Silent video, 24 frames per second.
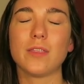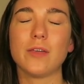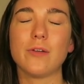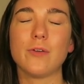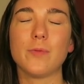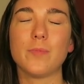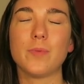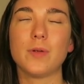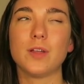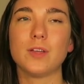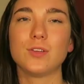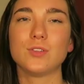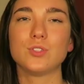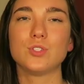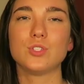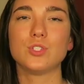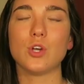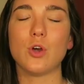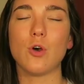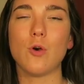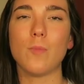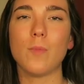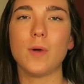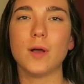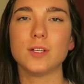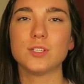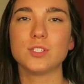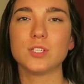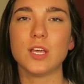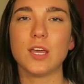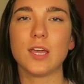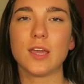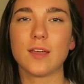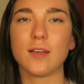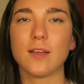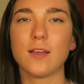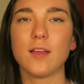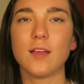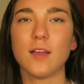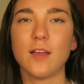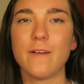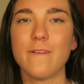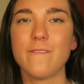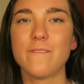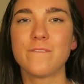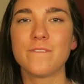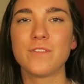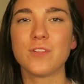They were putting so much like
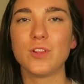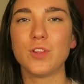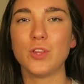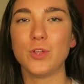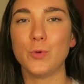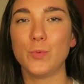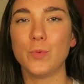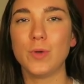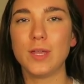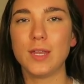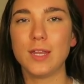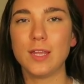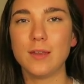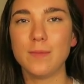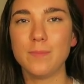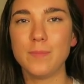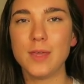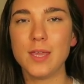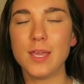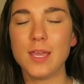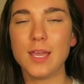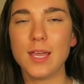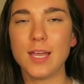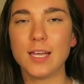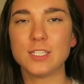fluid in me.